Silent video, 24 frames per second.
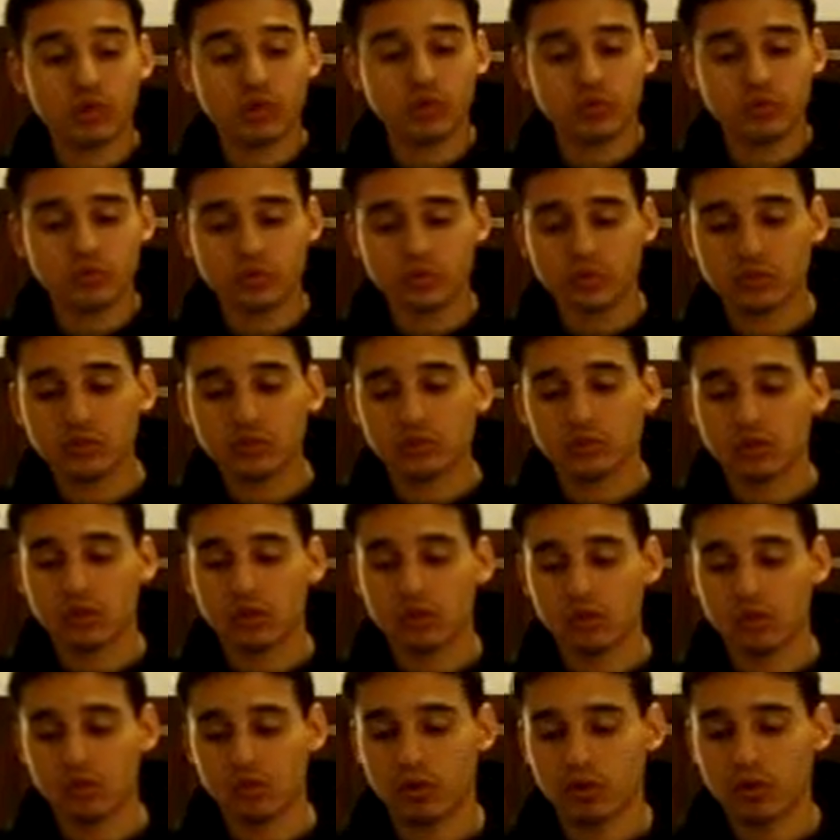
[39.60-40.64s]
water. Just
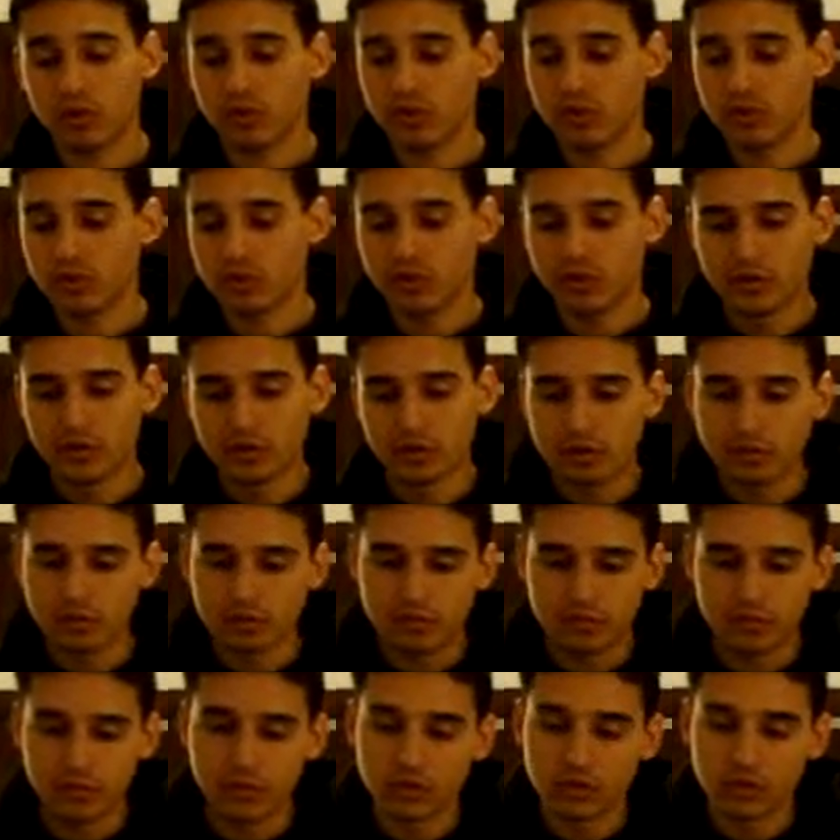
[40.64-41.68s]
hot water
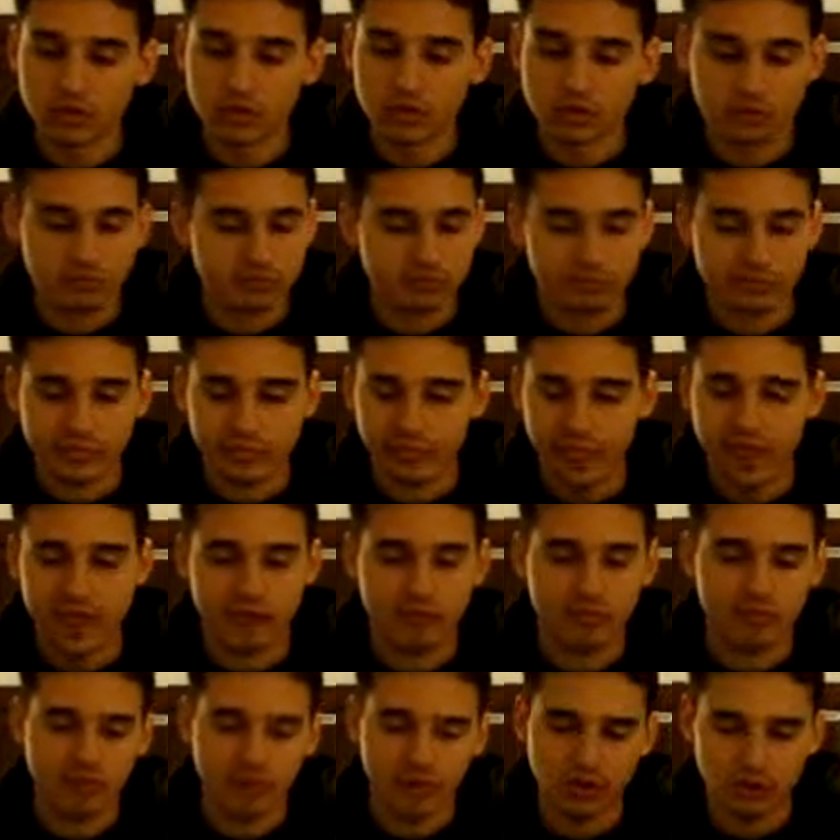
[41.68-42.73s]
filled
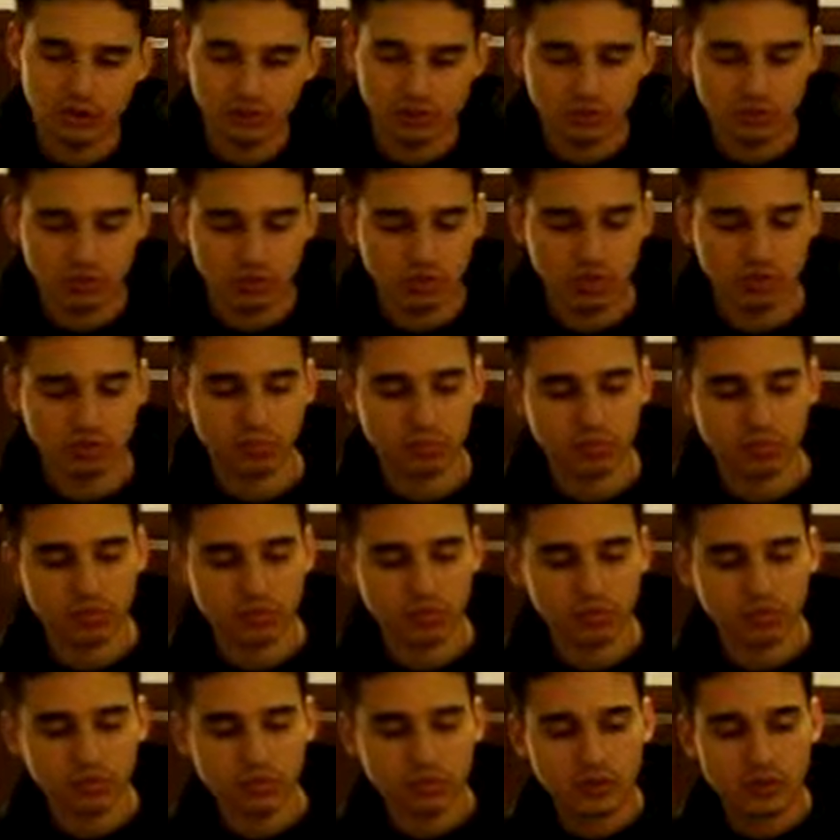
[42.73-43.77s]
halfway or so in your
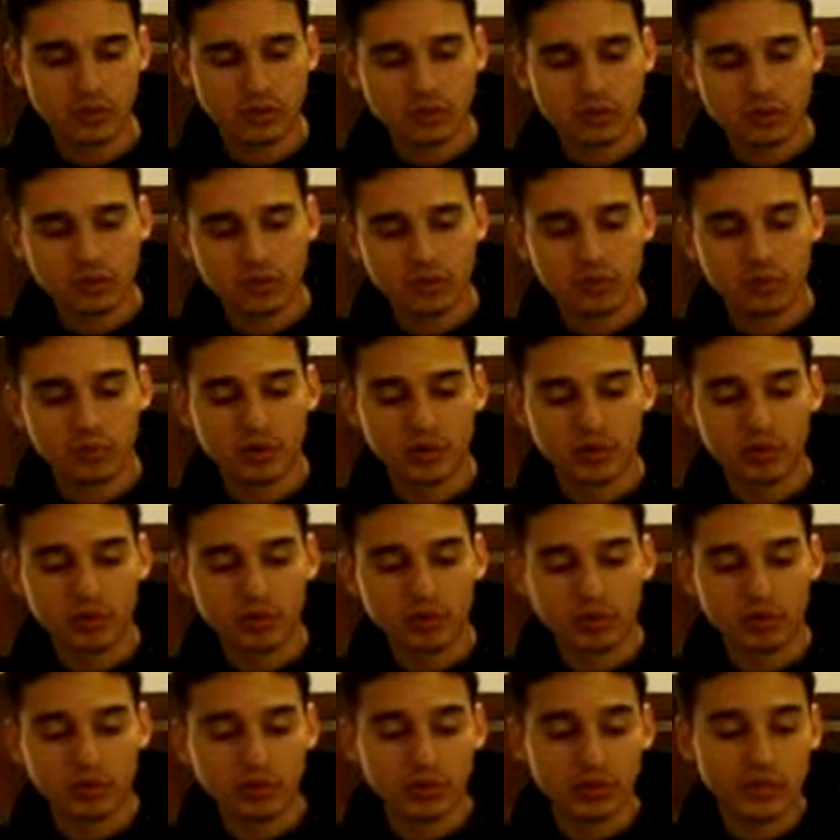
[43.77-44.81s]
bowl, your big
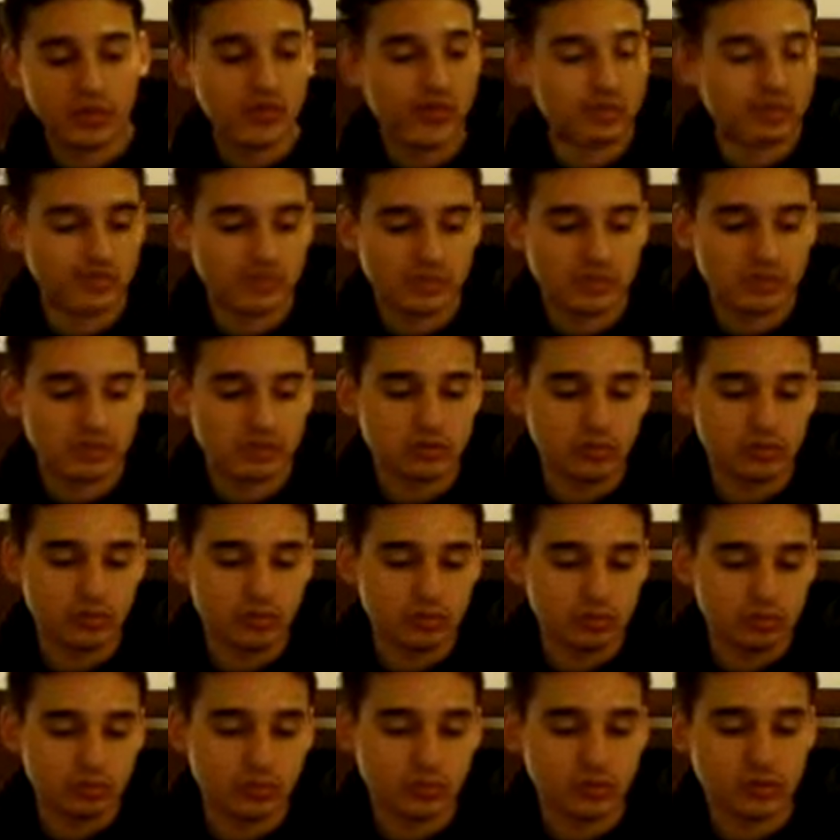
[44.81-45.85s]
bowl, and just a
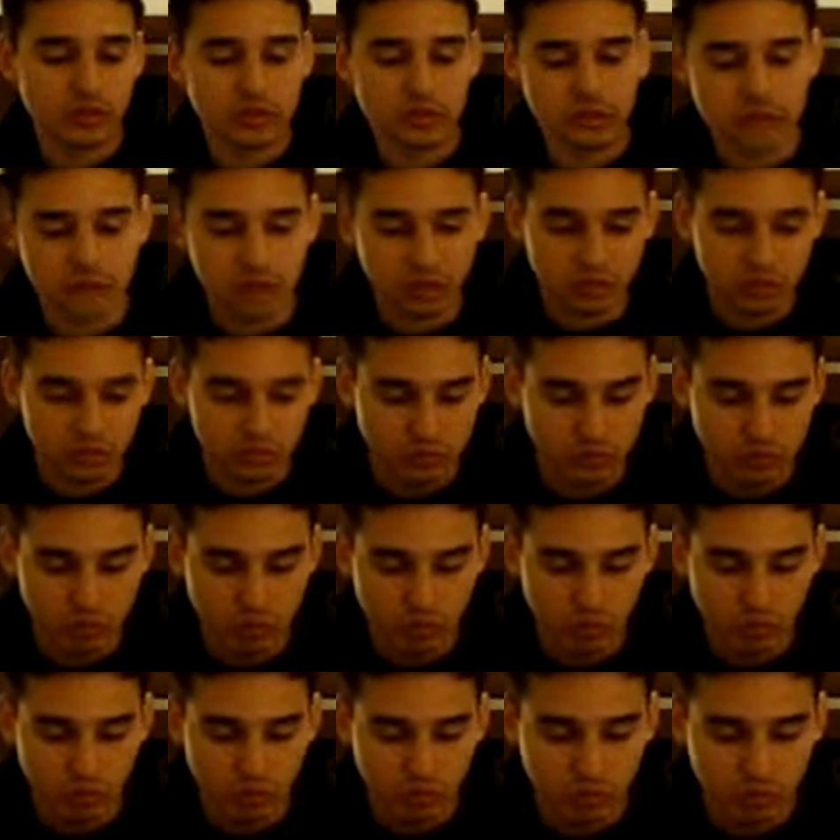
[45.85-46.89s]
little bit in your
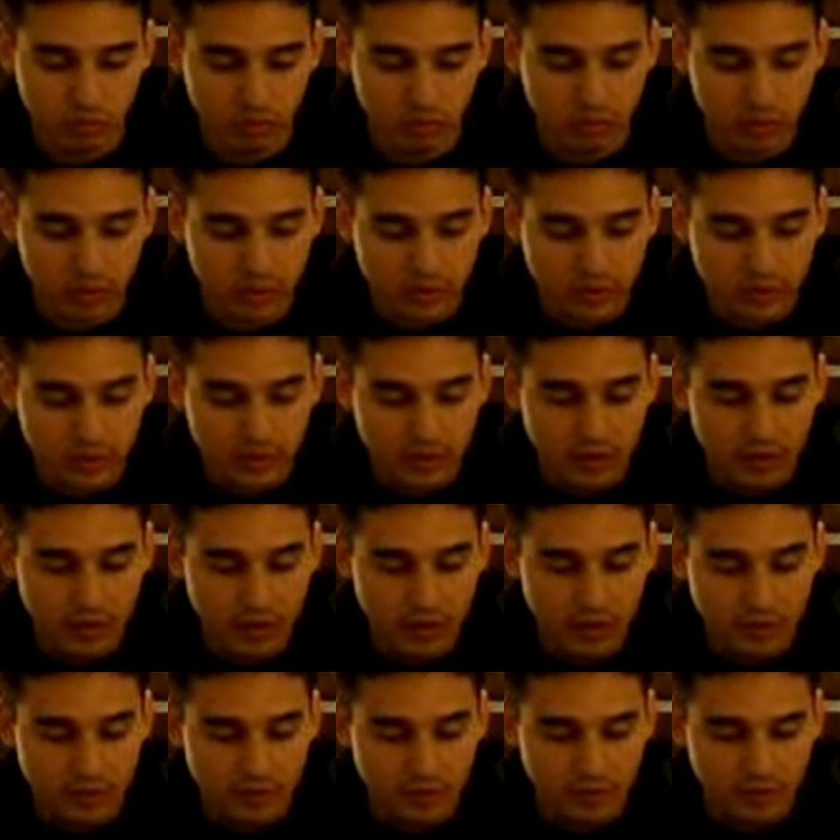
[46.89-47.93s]
small bowl.
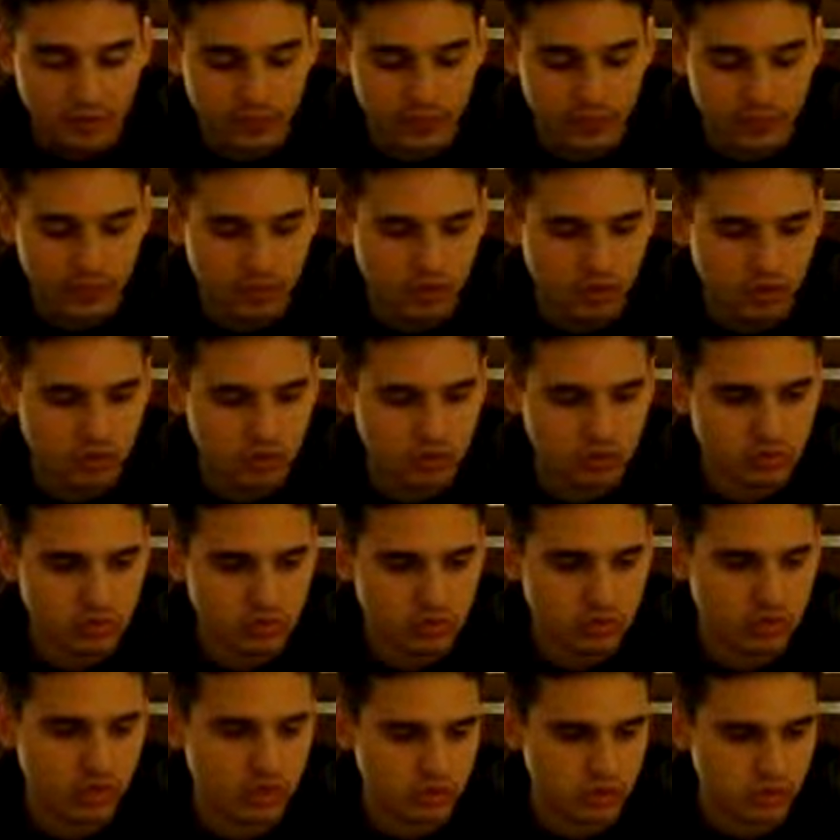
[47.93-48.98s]
And then
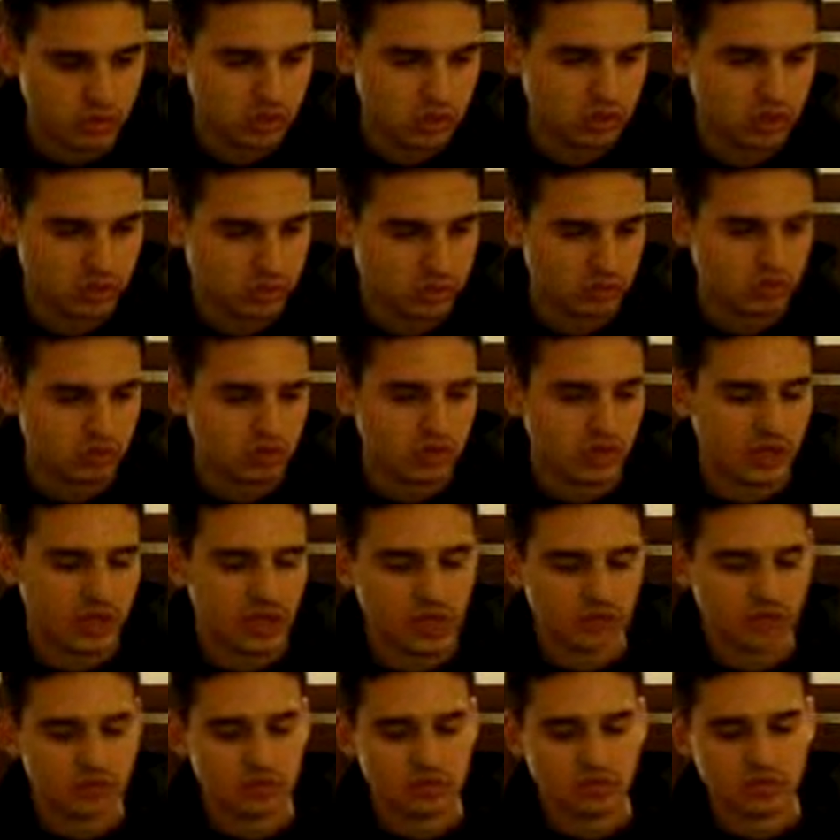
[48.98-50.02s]
also to touch the
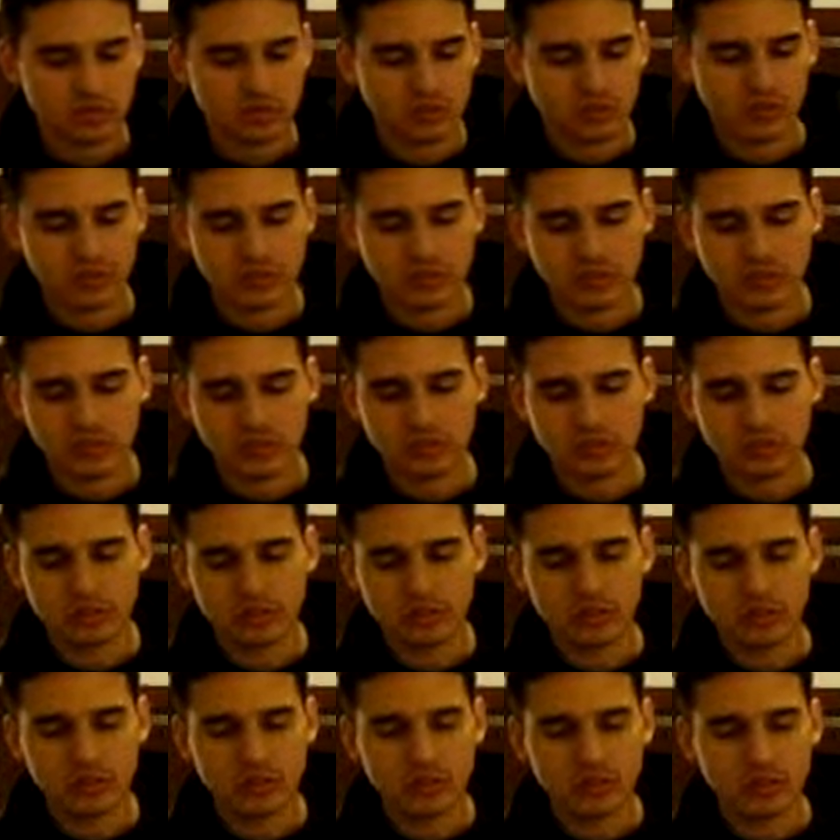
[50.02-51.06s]
dry ice, because
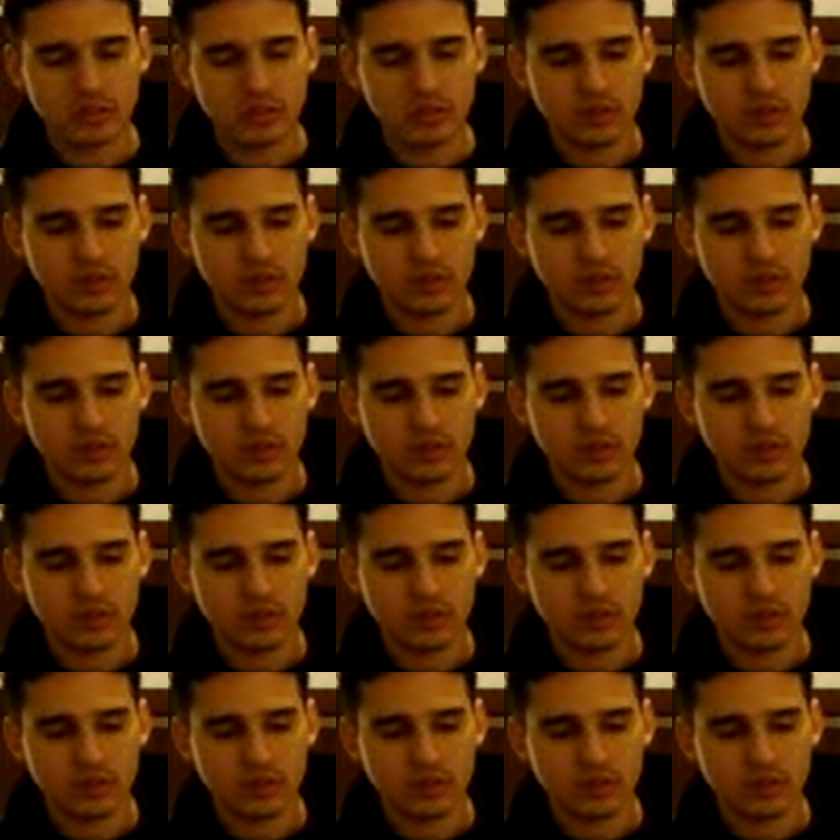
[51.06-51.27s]
it's